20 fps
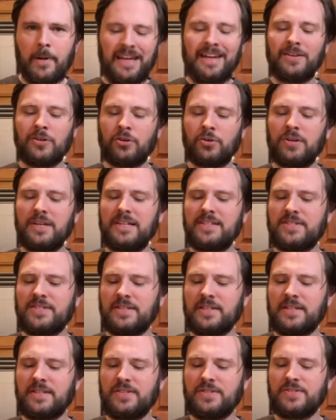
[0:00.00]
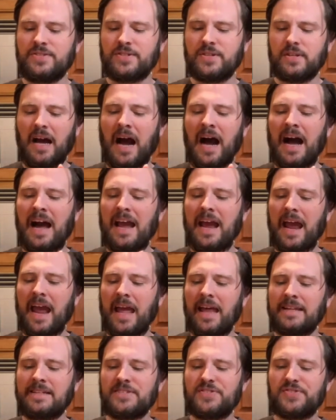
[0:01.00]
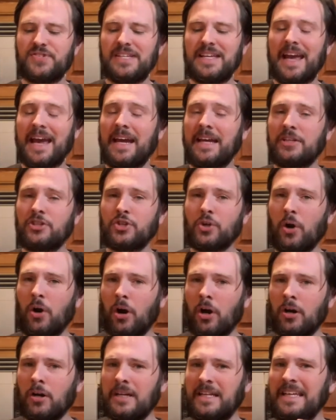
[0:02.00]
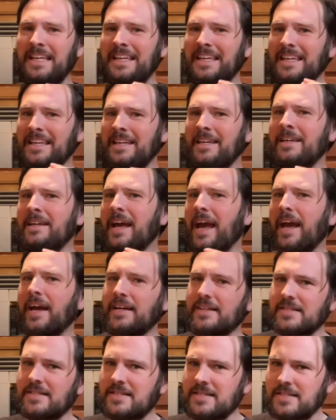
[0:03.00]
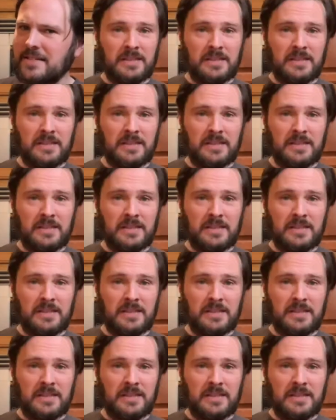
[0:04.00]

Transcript: Inchrees is I-N-C-H-R-E-E-S.